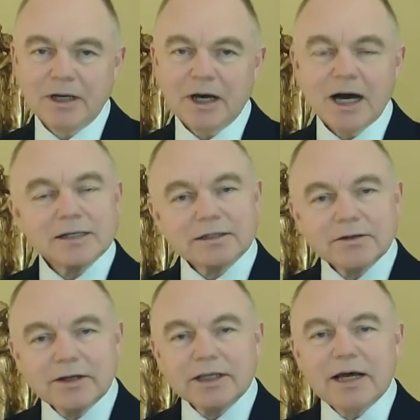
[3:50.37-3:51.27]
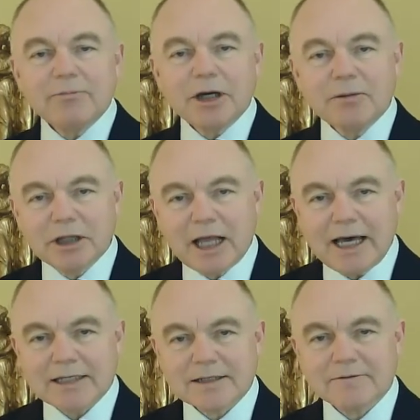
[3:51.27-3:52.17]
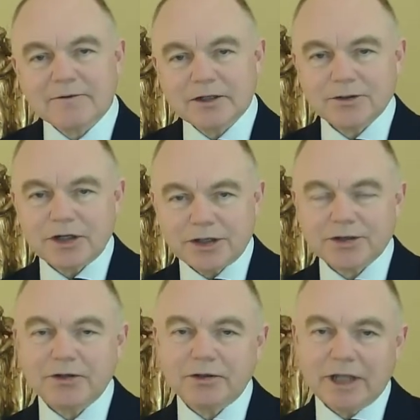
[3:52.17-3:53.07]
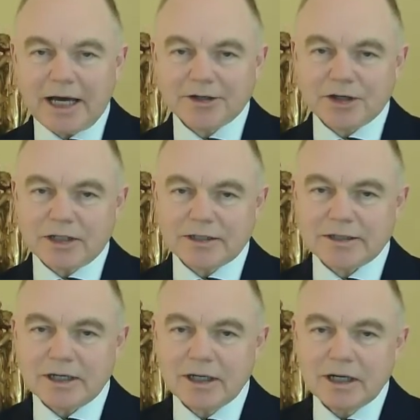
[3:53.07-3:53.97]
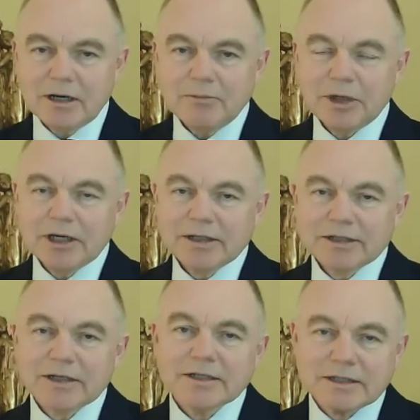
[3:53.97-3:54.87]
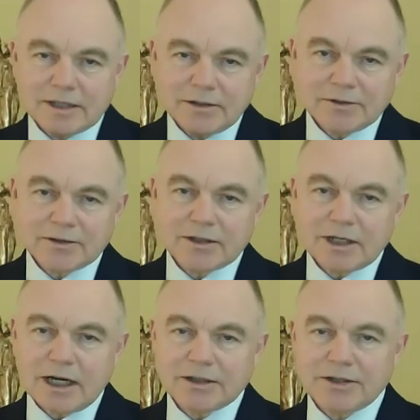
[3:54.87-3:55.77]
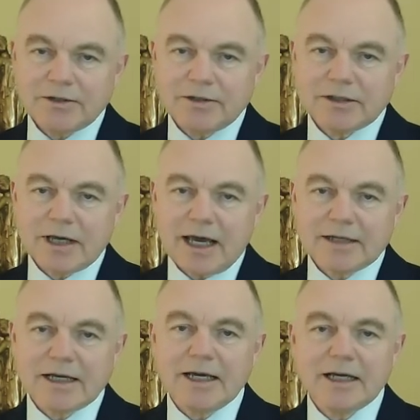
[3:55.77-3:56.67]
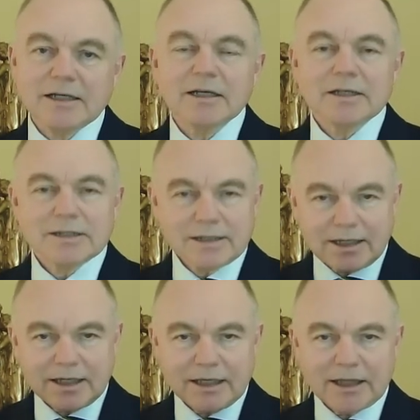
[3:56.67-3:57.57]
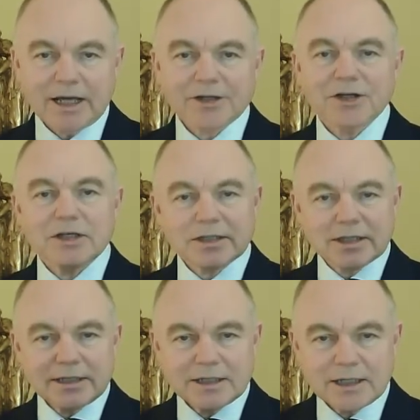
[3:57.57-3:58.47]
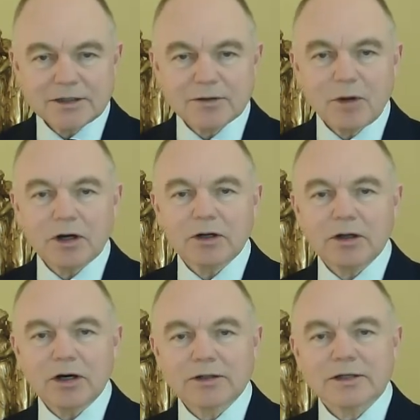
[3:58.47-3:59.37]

I still think there'd be a place for traditional lectures because the skills that our students get in sitting in lectures, listening to monologues,